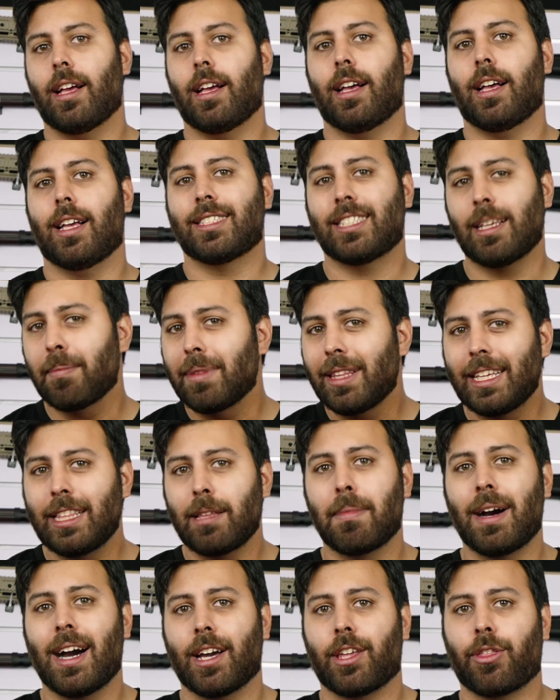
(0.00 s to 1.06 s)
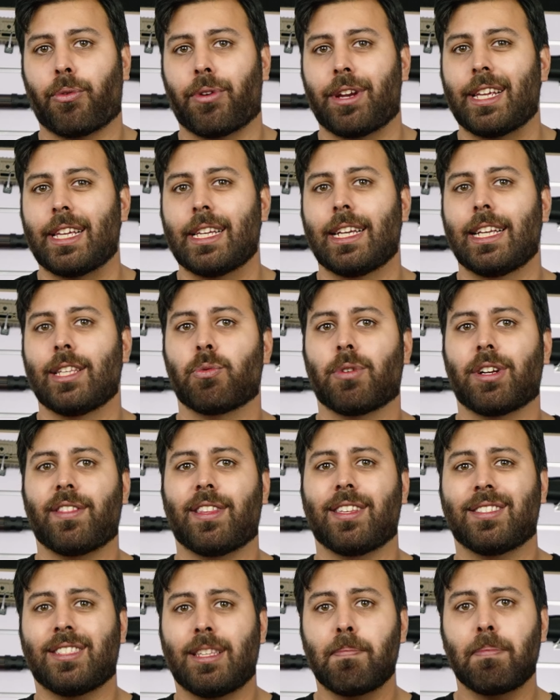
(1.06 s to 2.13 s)
Assembling the MKIII is one of the
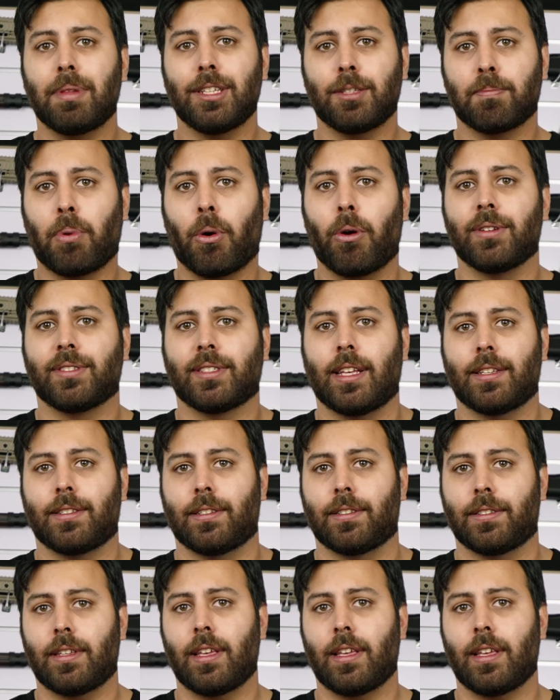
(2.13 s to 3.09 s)
simplest processes